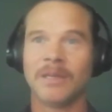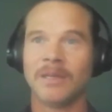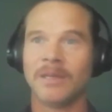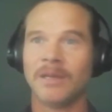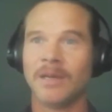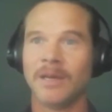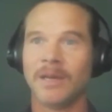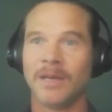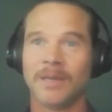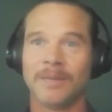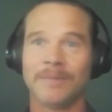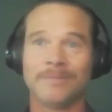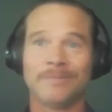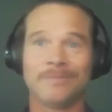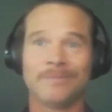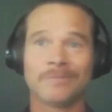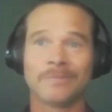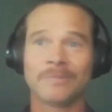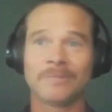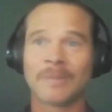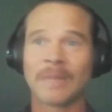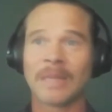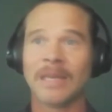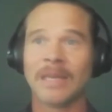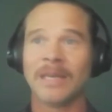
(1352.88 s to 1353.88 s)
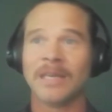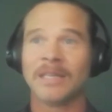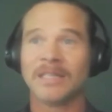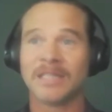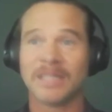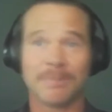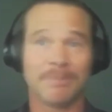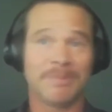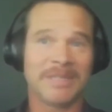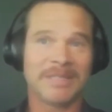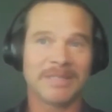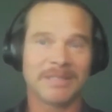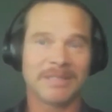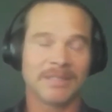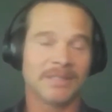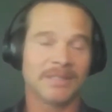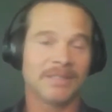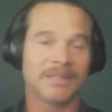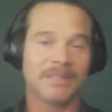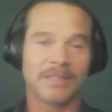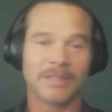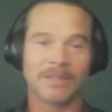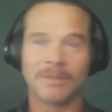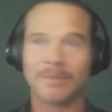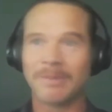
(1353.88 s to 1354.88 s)
Um, the business
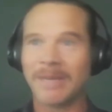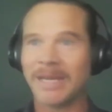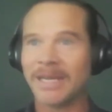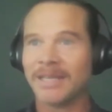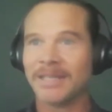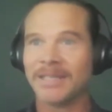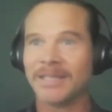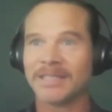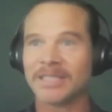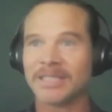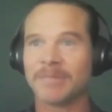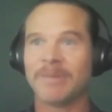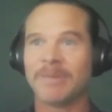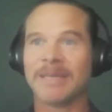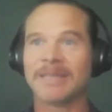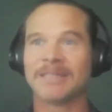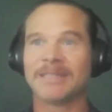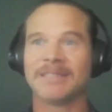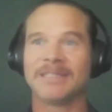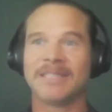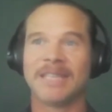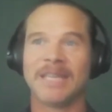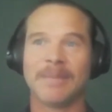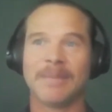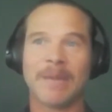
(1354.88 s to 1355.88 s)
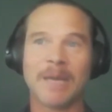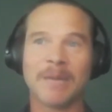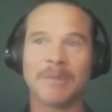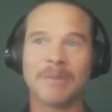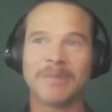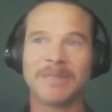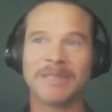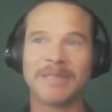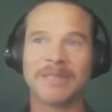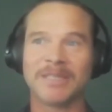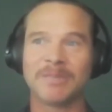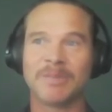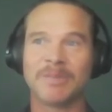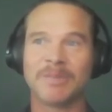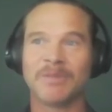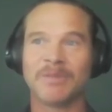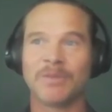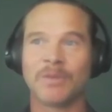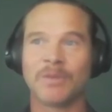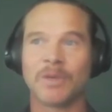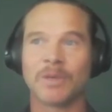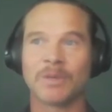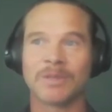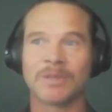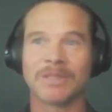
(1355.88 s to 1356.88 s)
still might expect the same output as
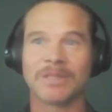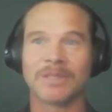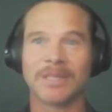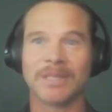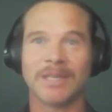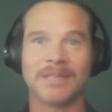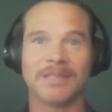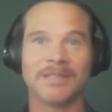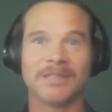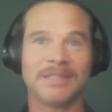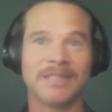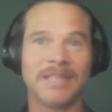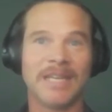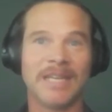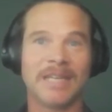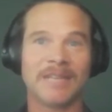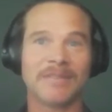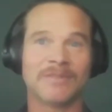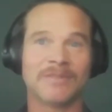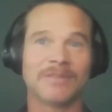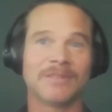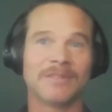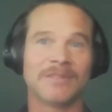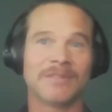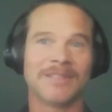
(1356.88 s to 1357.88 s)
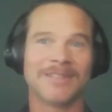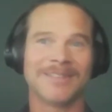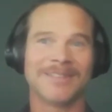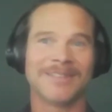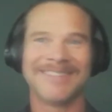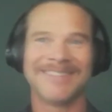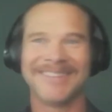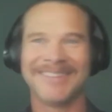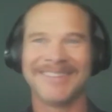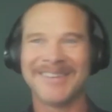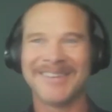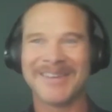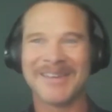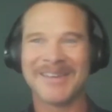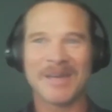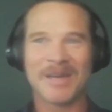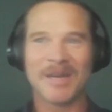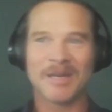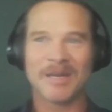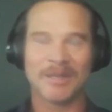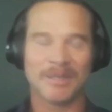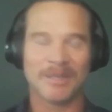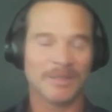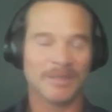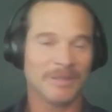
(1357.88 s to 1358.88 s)
before with the gutted staff.
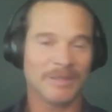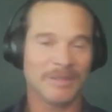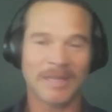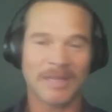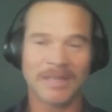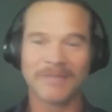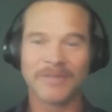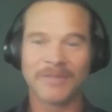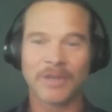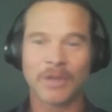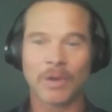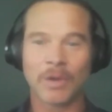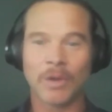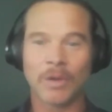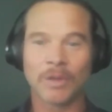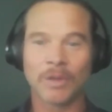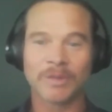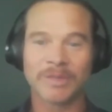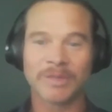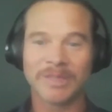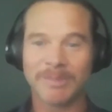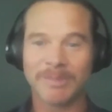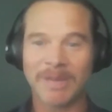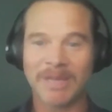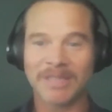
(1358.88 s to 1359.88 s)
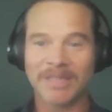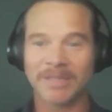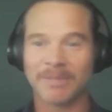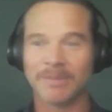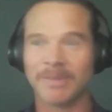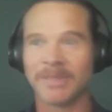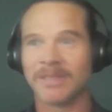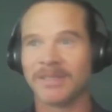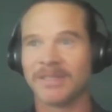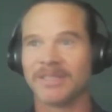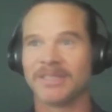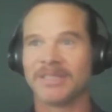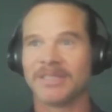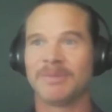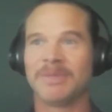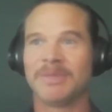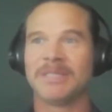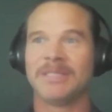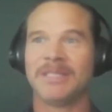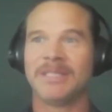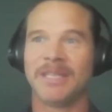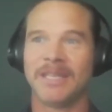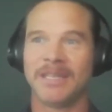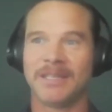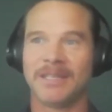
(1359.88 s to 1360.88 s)
None of your old responsibilities have
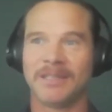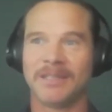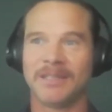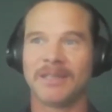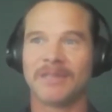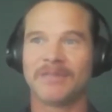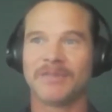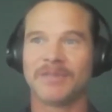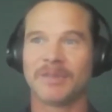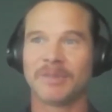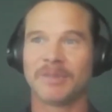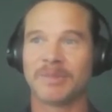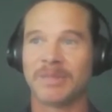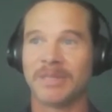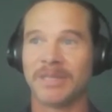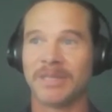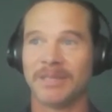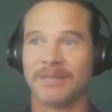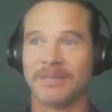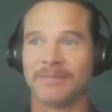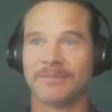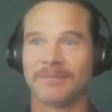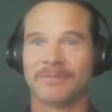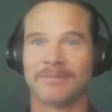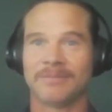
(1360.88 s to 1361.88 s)
been taken off your plate.